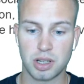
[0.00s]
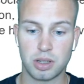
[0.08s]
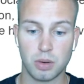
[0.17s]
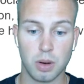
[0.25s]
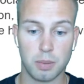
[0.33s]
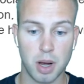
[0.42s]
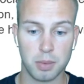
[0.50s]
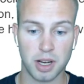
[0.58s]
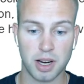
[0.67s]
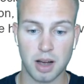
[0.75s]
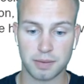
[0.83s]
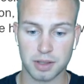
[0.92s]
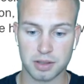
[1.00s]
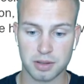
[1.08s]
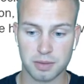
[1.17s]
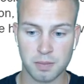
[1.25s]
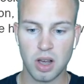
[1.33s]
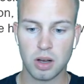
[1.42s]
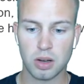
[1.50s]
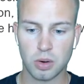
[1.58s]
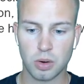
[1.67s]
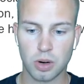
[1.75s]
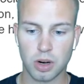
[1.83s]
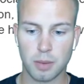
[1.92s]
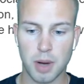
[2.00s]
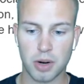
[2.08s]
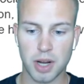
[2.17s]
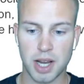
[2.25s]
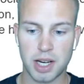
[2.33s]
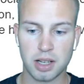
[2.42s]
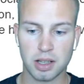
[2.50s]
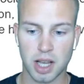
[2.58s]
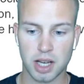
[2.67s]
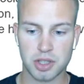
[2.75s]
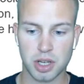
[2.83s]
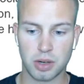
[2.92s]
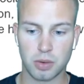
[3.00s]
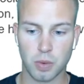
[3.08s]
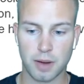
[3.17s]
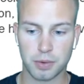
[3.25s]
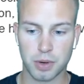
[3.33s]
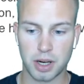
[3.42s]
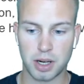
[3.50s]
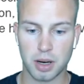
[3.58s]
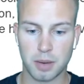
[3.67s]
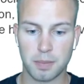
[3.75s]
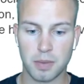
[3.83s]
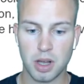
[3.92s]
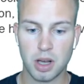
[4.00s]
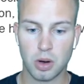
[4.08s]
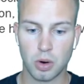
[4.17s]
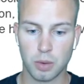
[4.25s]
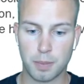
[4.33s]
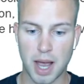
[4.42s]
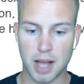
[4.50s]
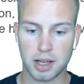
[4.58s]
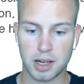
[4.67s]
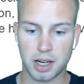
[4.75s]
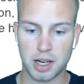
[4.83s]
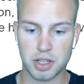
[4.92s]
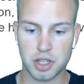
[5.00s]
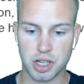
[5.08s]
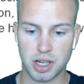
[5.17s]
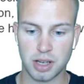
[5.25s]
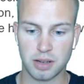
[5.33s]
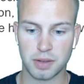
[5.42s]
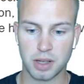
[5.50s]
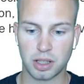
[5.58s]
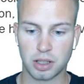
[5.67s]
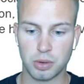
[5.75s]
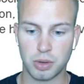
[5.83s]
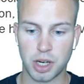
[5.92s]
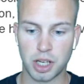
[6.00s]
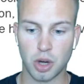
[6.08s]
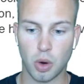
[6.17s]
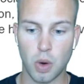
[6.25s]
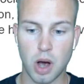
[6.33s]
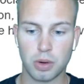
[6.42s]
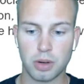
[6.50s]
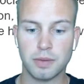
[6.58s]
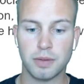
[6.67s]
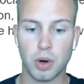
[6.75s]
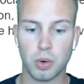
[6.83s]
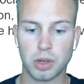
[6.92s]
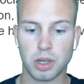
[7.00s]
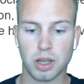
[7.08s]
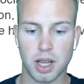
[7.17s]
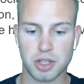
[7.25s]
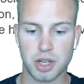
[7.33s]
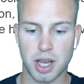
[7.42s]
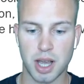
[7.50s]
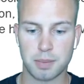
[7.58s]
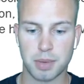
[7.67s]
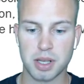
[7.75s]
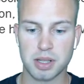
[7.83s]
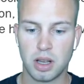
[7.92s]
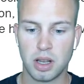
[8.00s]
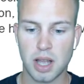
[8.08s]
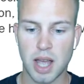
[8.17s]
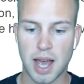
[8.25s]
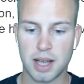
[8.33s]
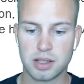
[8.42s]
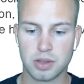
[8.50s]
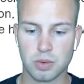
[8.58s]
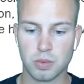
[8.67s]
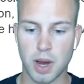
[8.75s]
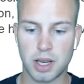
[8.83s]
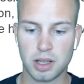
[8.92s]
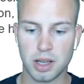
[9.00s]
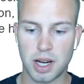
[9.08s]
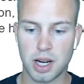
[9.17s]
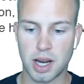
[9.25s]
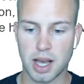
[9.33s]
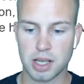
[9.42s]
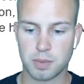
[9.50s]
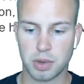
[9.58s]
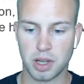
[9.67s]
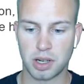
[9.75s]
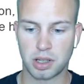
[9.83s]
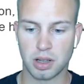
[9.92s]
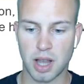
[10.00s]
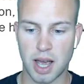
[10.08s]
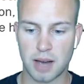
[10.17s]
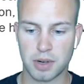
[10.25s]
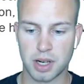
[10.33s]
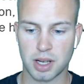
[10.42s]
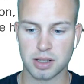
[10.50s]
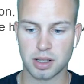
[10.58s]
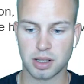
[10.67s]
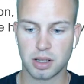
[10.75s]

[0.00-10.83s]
to a public office, or about any election, referendum, or ballot initiative, including go out and vote election campaigns. Ads regulated as political advertising.